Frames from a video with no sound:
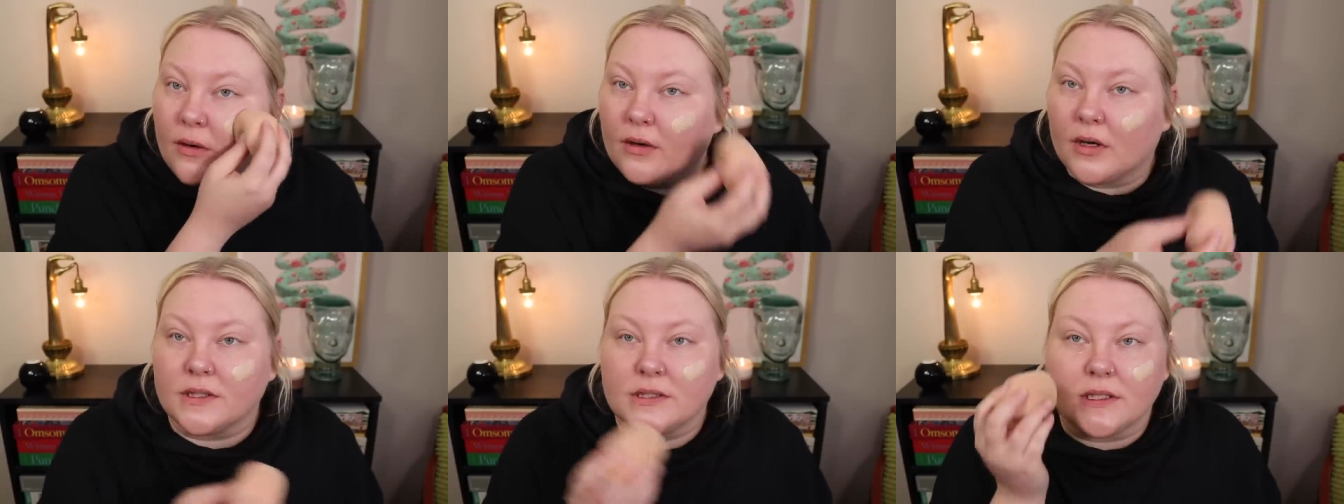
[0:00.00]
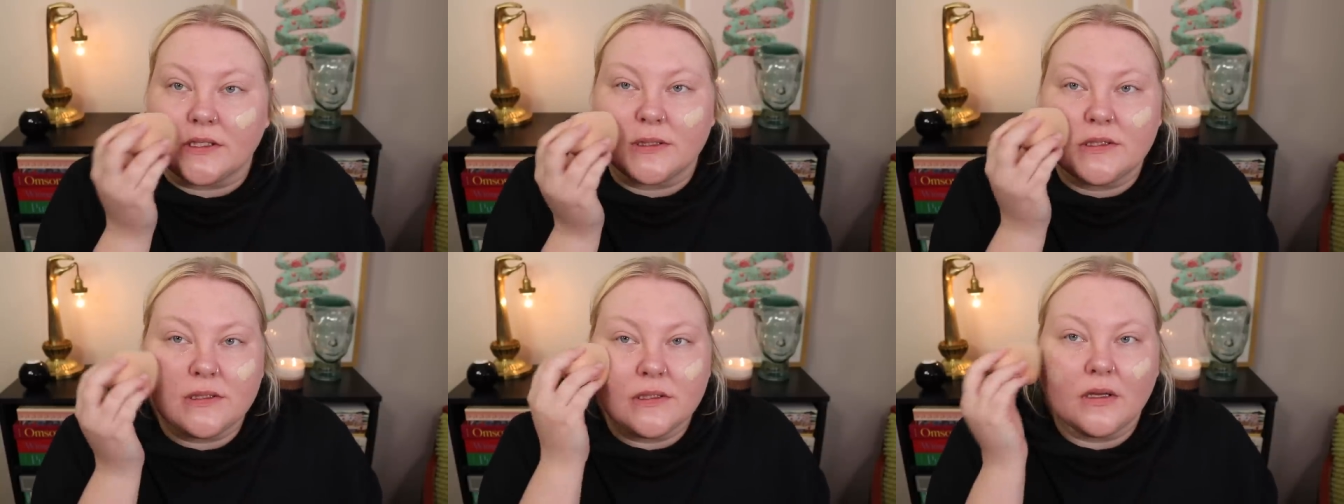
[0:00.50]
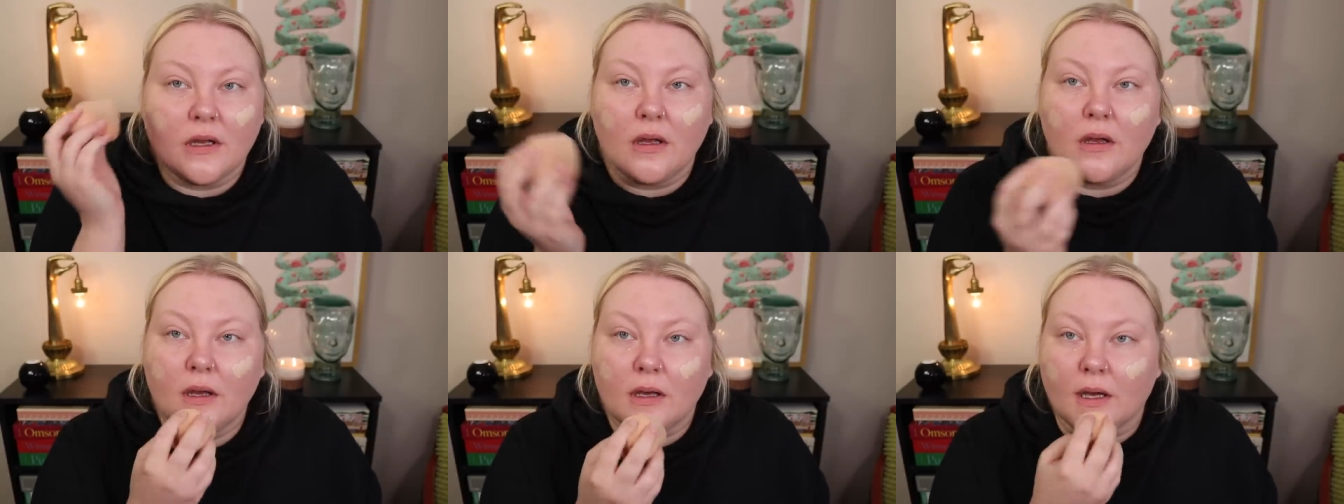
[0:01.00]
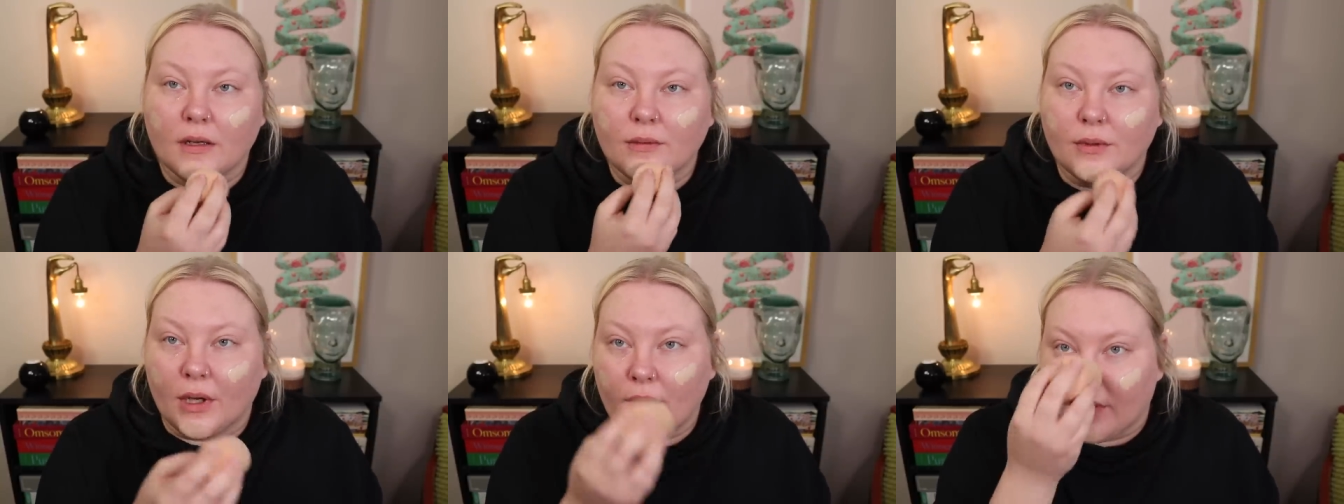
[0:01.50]
because I just I
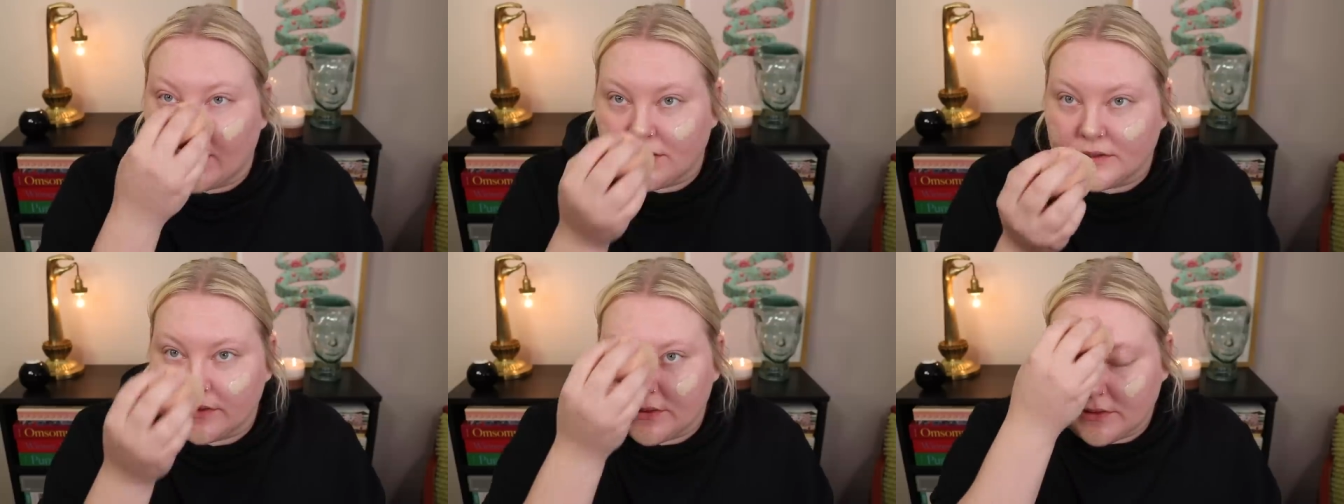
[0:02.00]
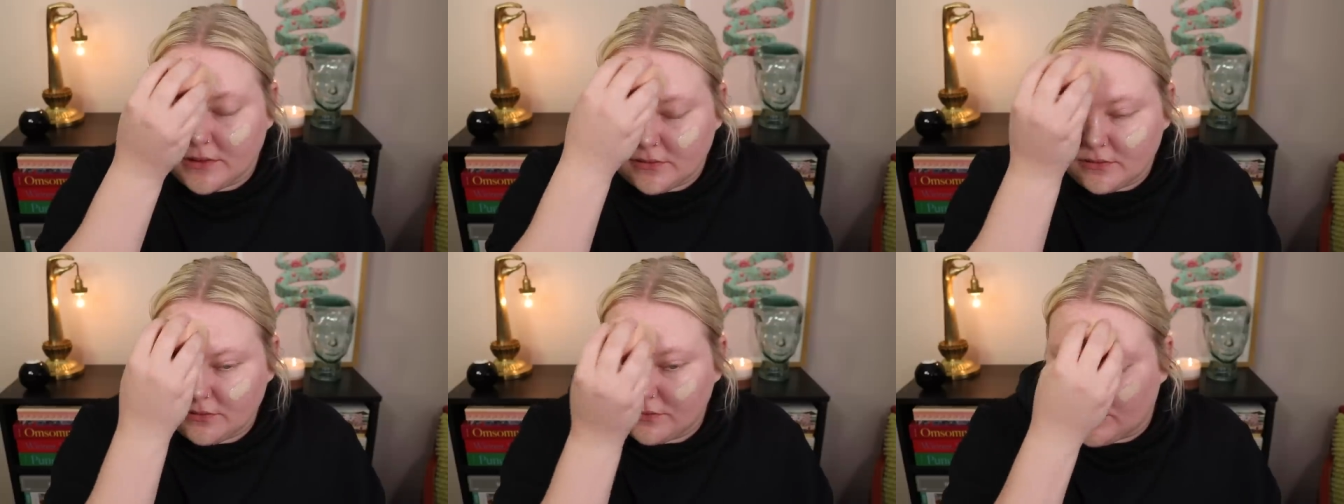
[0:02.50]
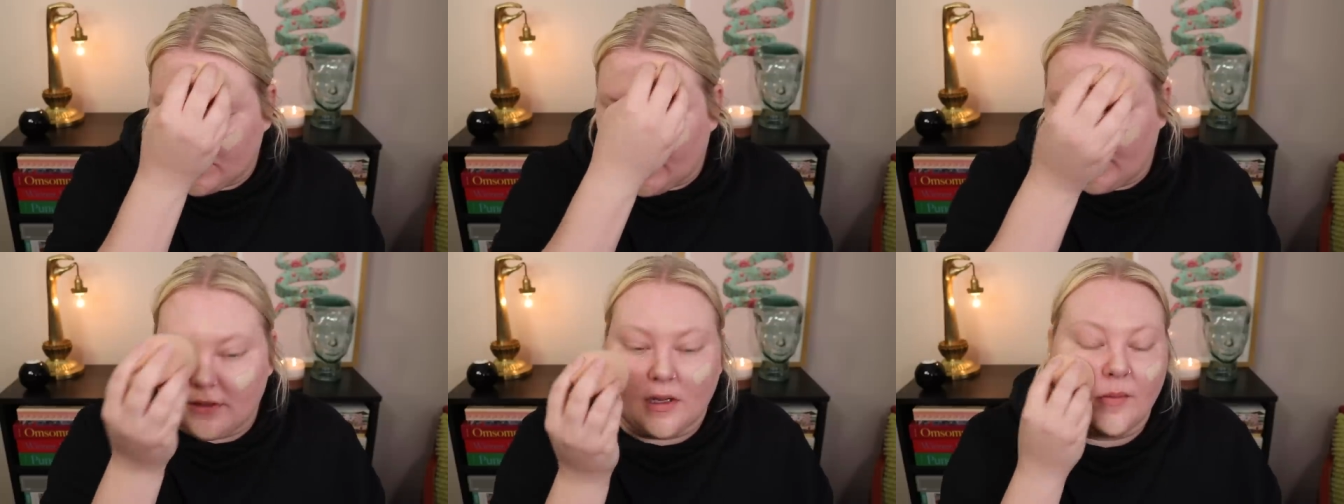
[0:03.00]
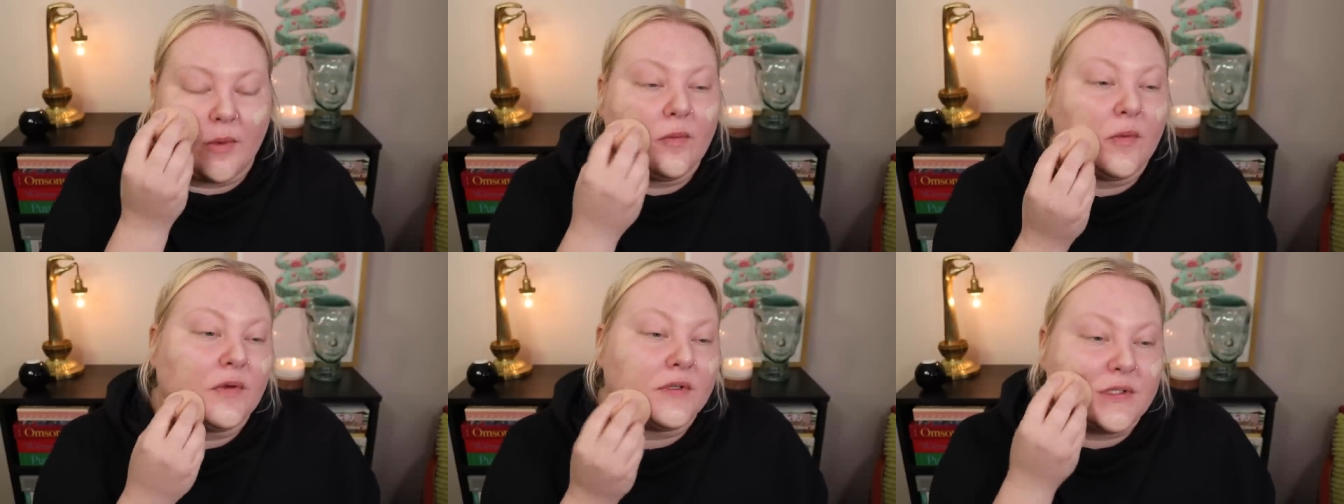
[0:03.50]
don't know I just didn't I mean
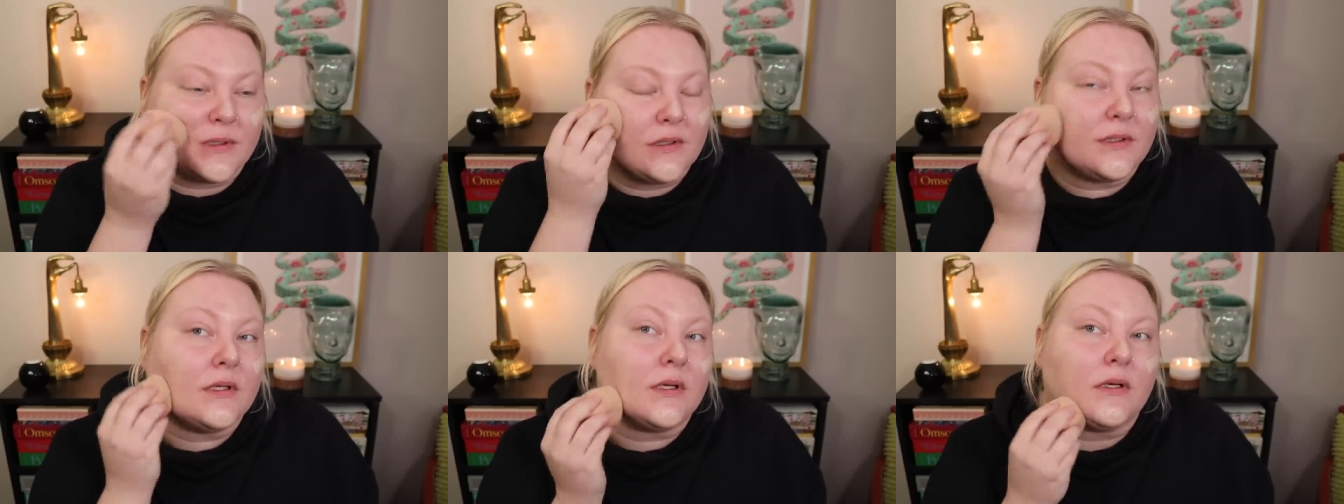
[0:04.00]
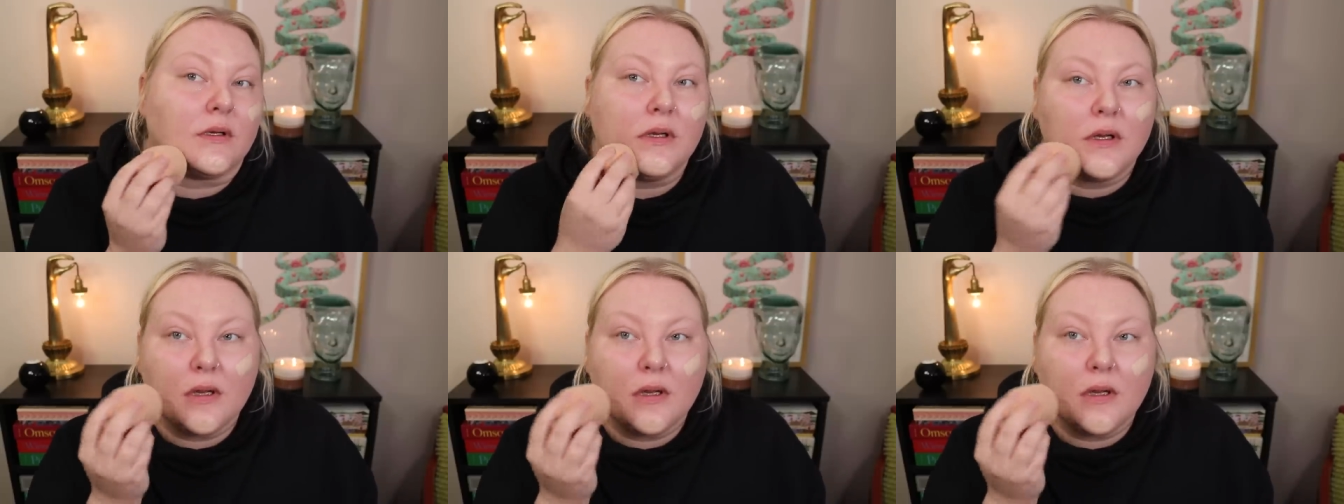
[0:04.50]
we were still in the